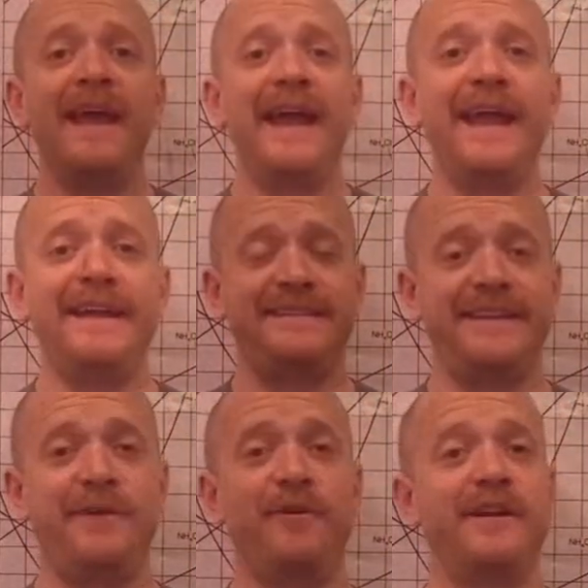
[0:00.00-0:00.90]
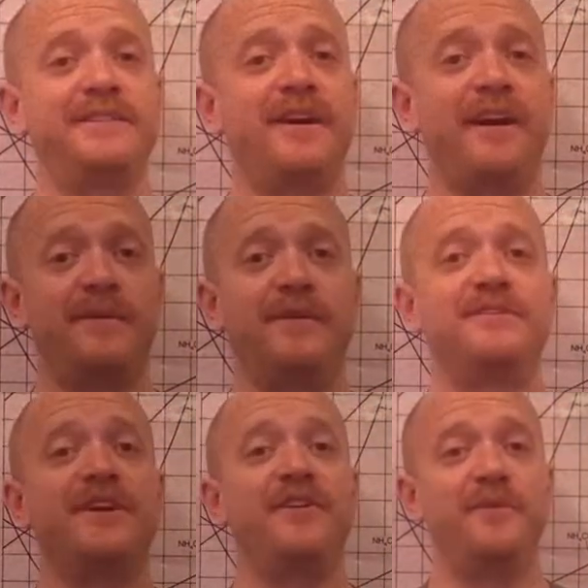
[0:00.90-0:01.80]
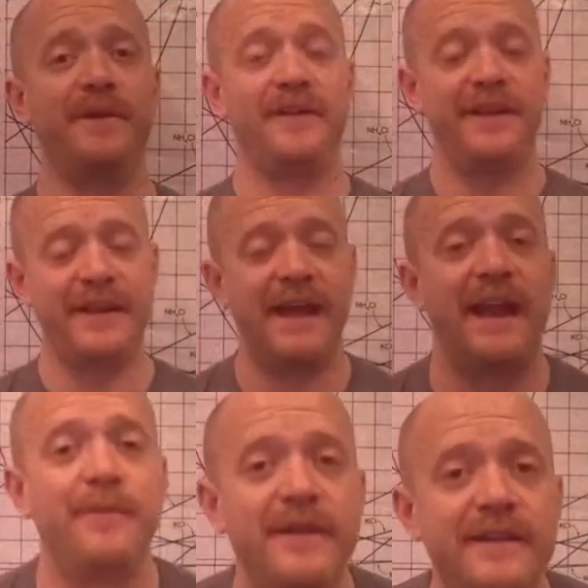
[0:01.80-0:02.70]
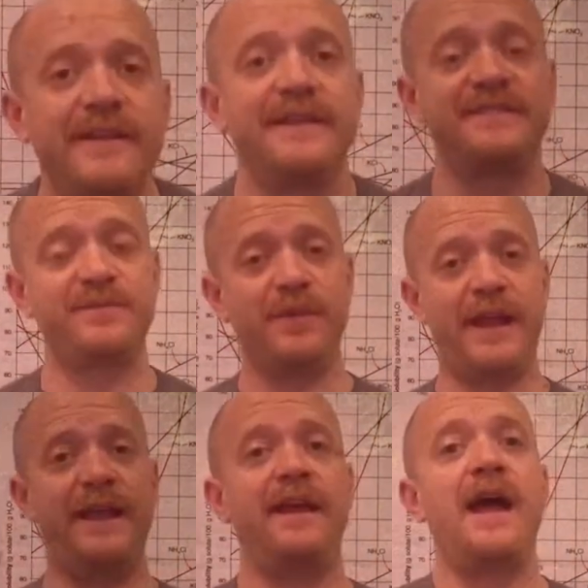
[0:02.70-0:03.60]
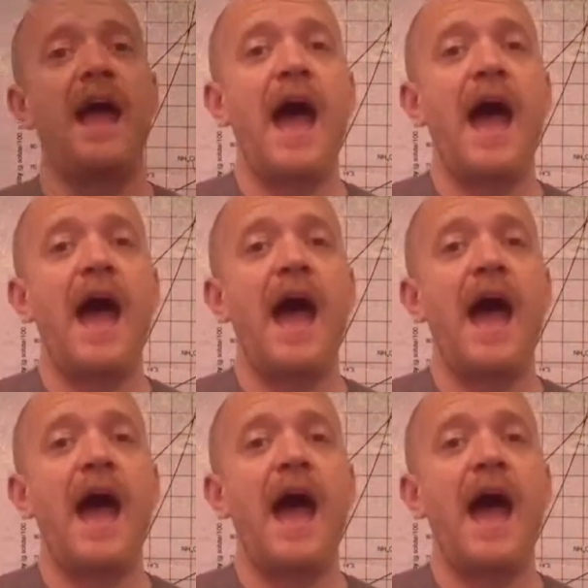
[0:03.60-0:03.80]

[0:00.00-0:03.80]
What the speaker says: Hey, today we're going to talk about solubility, and I'm going to explain